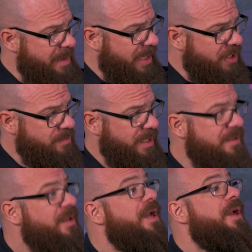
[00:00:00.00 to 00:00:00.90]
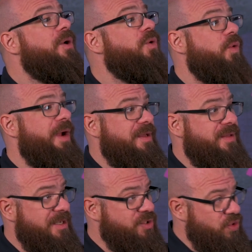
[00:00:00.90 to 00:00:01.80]
management, create
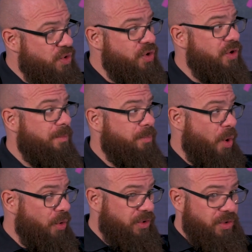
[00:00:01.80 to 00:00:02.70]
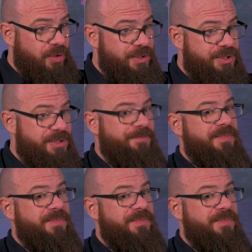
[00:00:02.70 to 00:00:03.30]
external portals,